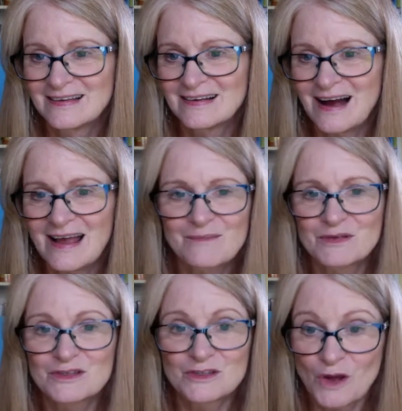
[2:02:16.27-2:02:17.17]
I am
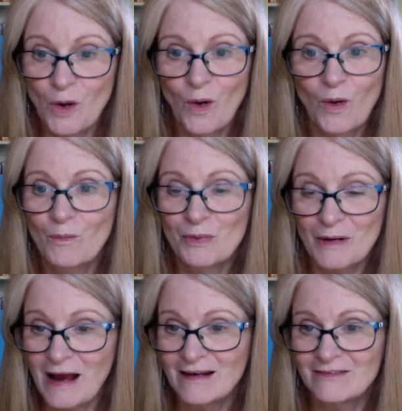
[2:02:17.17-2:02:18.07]
so
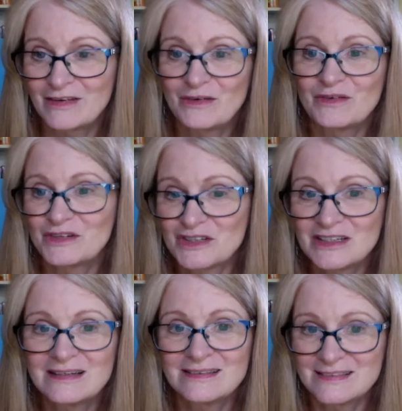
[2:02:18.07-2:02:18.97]
proud of you.
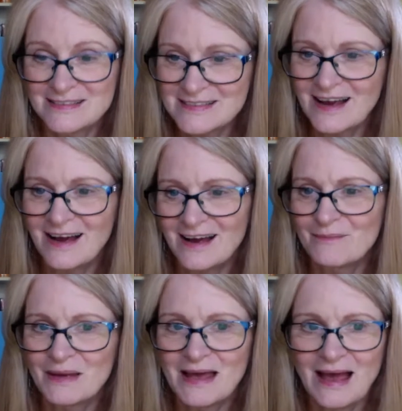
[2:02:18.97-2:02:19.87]
Good job.
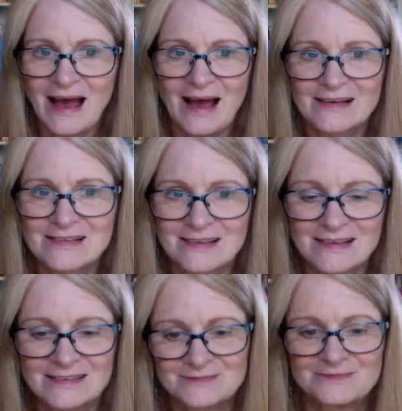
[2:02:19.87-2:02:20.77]
Excellent.